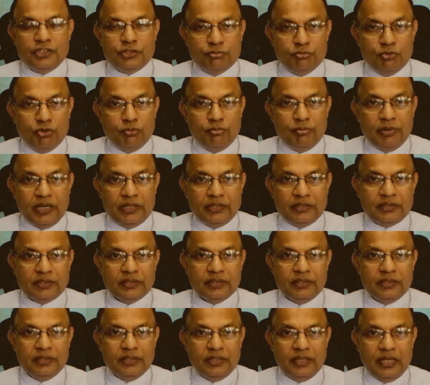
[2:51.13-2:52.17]
This movement
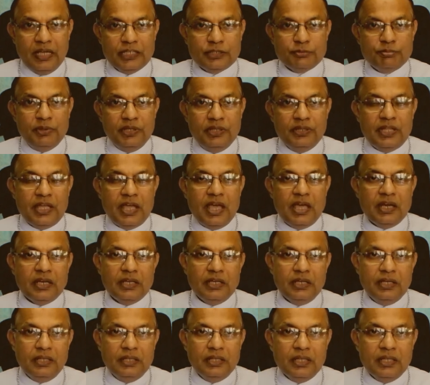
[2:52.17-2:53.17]
has been there